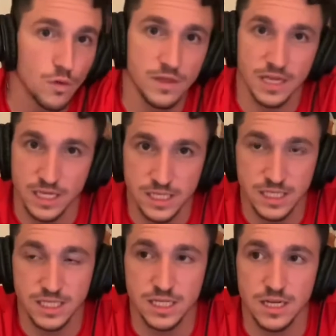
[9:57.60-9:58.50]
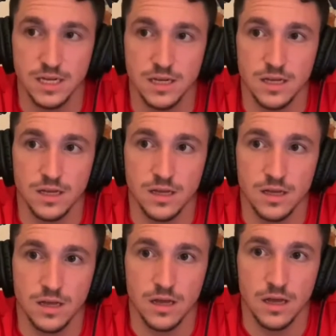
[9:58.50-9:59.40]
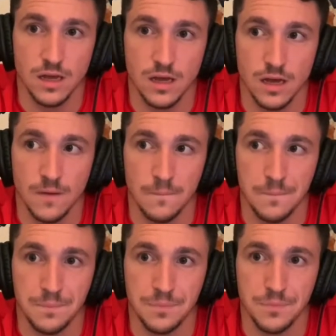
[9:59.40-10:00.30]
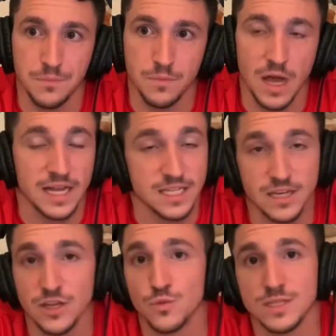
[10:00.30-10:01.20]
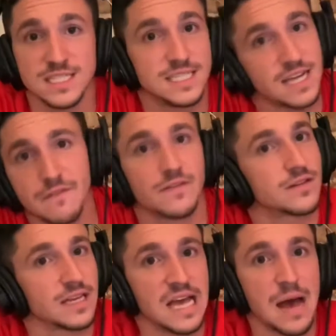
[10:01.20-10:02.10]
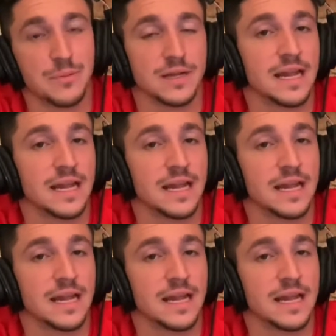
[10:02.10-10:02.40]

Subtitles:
this? I can tell you what's definitely happening